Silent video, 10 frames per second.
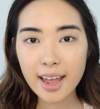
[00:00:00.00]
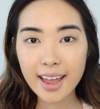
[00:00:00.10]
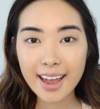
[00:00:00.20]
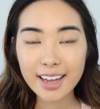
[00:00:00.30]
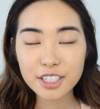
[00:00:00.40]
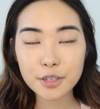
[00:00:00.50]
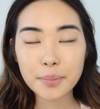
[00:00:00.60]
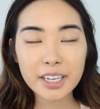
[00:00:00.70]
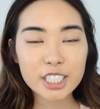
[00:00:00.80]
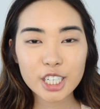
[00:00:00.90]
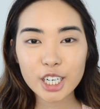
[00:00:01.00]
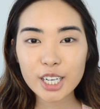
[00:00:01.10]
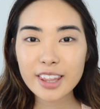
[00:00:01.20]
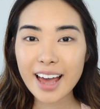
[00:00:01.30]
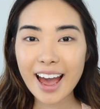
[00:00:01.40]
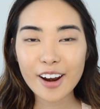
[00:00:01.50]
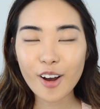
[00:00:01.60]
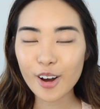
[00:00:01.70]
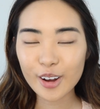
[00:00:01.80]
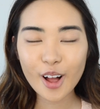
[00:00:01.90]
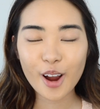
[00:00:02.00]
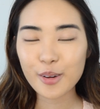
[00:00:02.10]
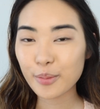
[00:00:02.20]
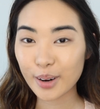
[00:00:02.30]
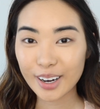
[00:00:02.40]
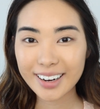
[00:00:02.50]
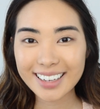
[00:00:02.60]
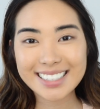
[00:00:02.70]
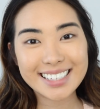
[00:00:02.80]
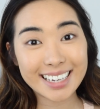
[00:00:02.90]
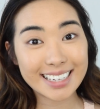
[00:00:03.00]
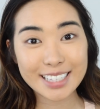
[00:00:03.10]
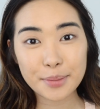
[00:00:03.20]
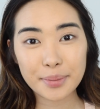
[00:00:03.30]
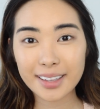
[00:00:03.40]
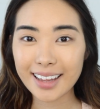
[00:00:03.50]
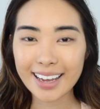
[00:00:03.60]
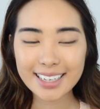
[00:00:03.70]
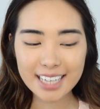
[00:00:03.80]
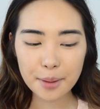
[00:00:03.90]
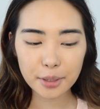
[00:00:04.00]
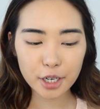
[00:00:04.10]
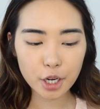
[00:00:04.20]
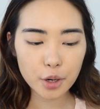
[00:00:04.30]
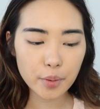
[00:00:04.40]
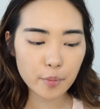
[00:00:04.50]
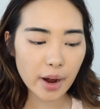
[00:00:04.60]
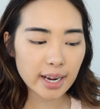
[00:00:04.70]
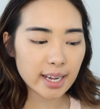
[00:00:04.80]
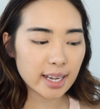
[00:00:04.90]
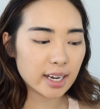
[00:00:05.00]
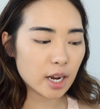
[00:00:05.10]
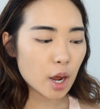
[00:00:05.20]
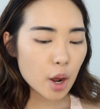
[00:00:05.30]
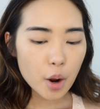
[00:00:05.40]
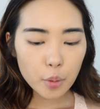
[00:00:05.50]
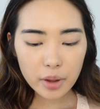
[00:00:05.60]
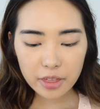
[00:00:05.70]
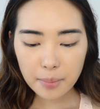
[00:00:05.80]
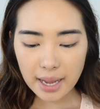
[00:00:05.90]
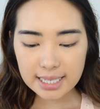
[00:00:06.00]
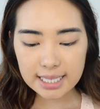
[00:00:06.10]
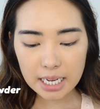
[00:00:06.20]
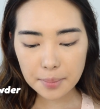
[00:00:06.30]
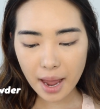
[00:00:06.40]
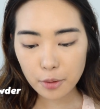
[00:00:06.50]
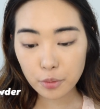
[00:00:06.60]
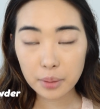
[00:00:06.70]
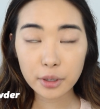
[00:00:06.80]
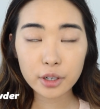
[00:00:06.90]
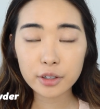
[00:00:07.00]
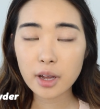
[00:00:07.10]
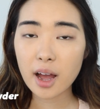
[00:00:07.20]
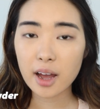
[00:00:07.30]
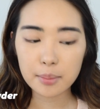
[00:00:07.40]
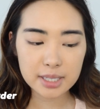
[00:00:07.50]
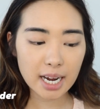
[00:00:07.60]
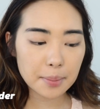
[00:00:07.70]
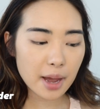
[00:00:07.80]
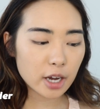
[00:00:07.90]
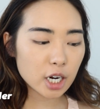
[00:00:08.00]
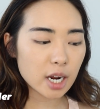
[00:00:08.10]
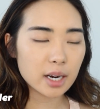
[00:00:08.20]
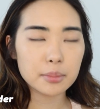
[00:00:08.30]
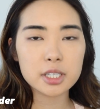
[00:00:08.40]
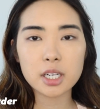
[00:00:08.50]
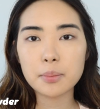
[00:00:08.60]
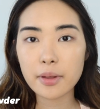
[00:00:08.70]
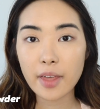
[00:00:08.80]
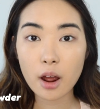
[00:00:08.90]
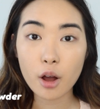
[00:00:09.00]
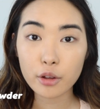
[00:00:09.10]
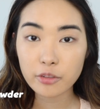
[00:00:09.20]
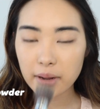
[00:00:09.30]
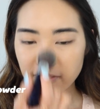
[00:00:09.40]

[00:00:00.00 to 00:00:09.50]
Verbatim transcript: And to make sure that all our work stays in place, I'm gonna go right in with my Stay Matte Rimmel um, setting powder, and I'm just gonna put that all over my